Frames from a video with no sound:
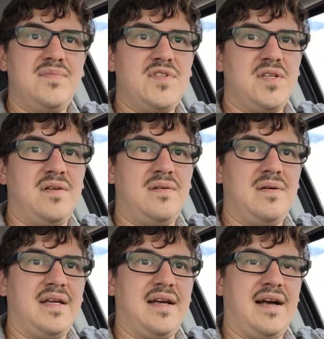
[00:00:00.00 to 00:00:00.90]

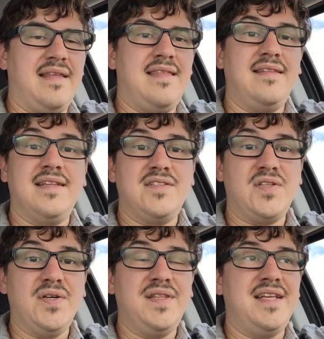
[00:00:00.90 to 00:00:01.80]
So I think that it's
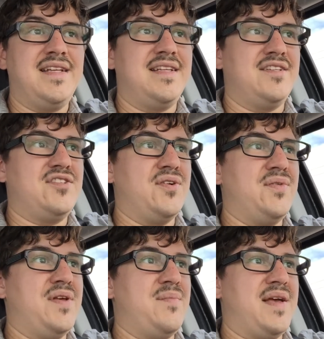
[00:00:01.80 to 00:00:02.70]
good that it didn't show
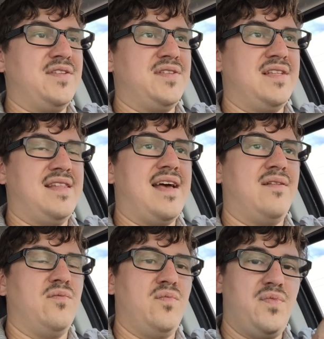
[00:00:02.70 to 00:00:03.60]
them as
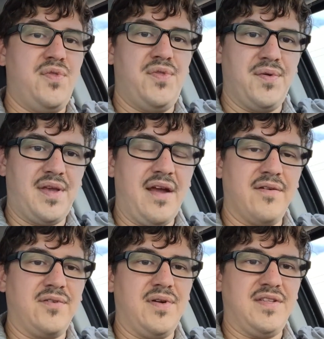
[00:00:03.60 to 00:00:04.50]
that the
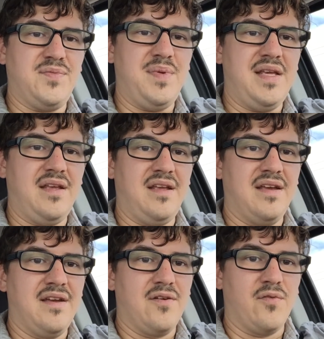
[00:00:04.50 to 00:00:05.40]
character as being
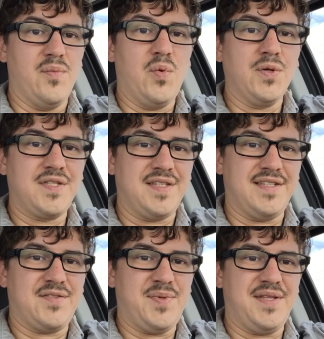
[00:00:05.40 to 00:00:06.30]

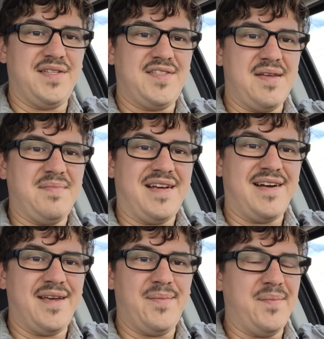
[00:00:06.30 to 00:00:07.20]
remorseless, but at the same
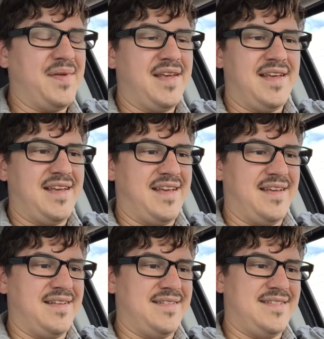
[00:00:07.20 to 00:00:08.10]
time,
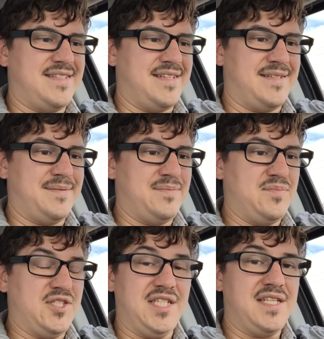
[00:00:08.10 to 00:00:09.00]

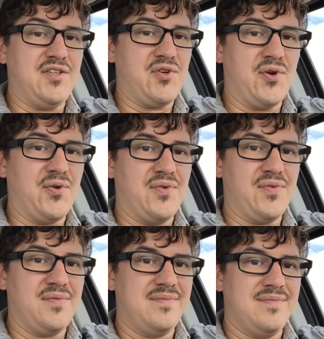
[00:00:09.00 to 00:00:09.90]
she didn't
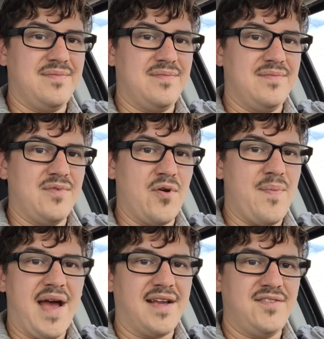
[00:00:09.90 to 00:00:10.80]
turn her
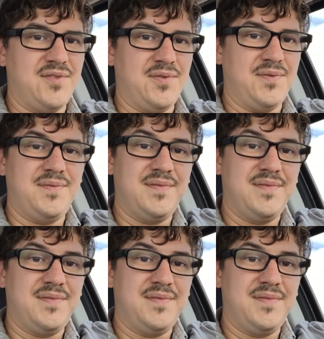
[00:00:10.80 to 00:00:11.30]
back to